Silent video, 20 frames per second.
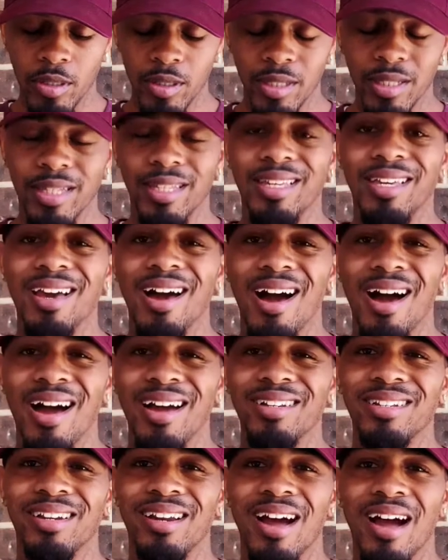guy
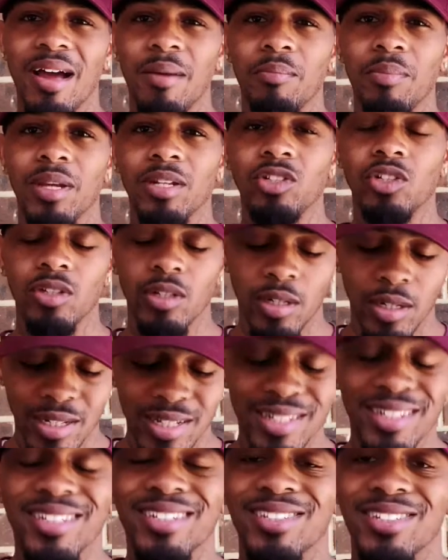that I mentioned,
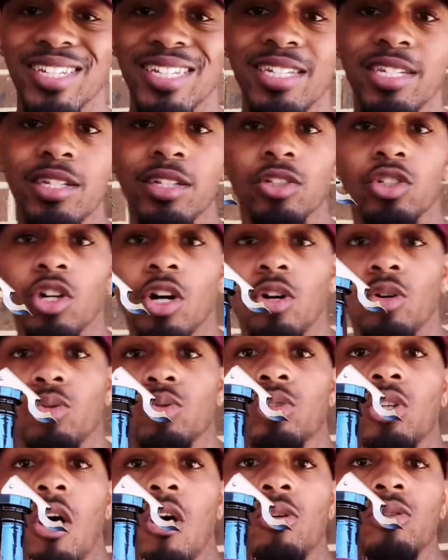Hezekiah
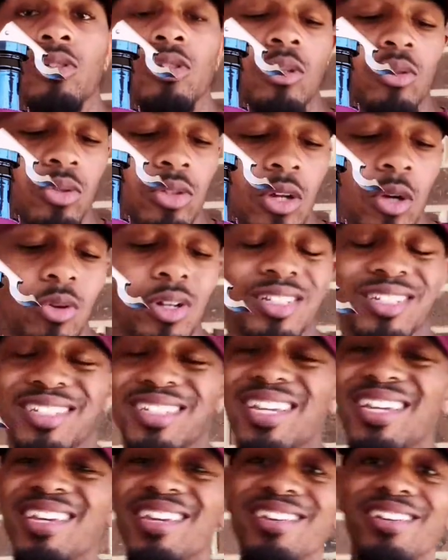Jones also. So
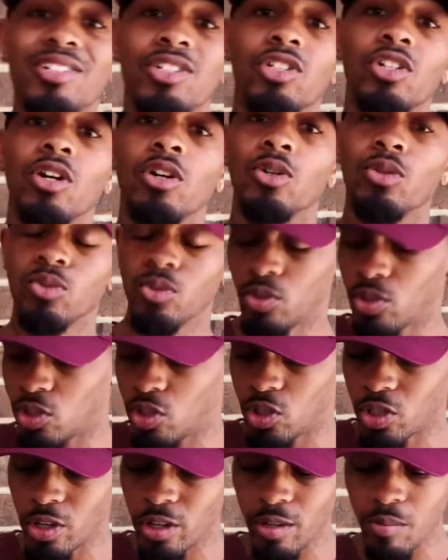Hezekiah Jones
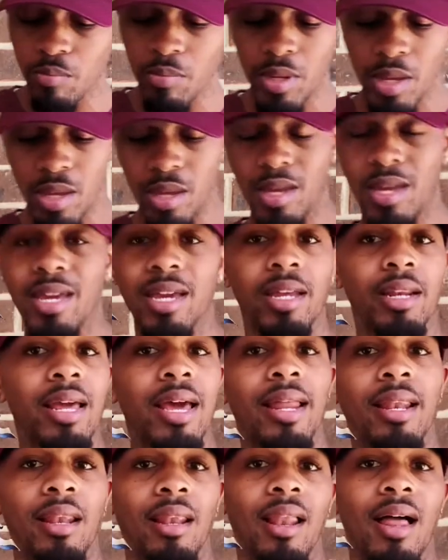should be in
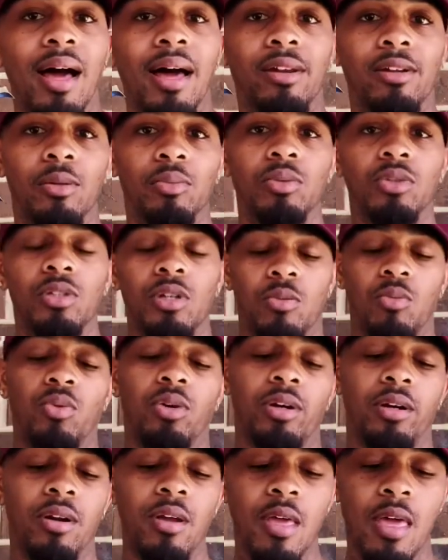that lineup
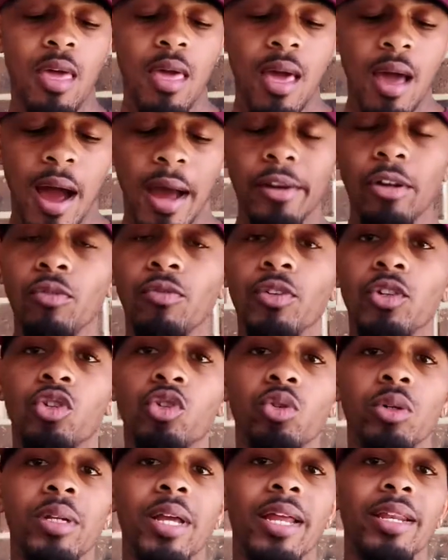somewhere. I know for
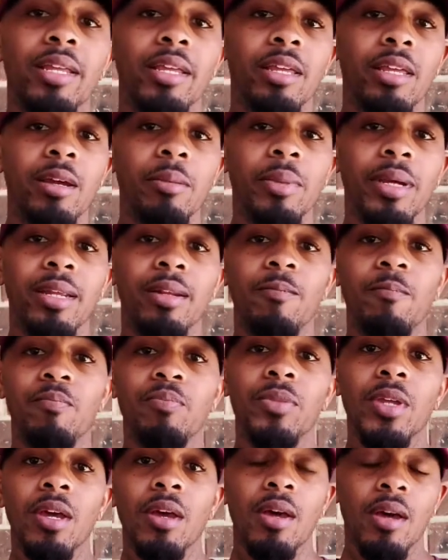sure that him and
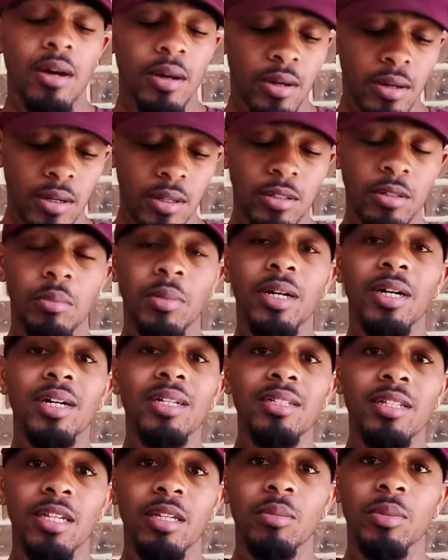
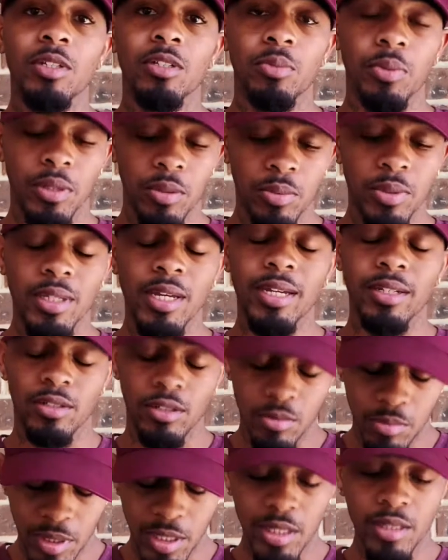Demond Demas,
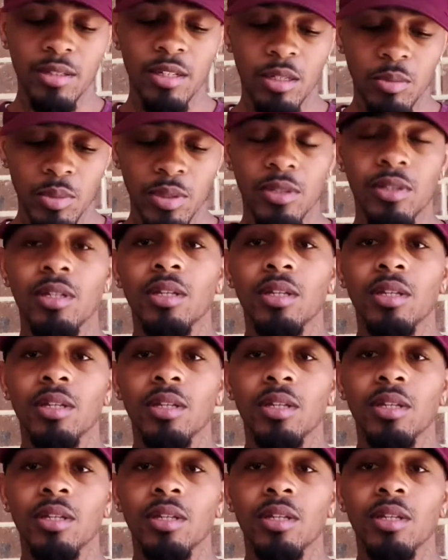Demond Demas,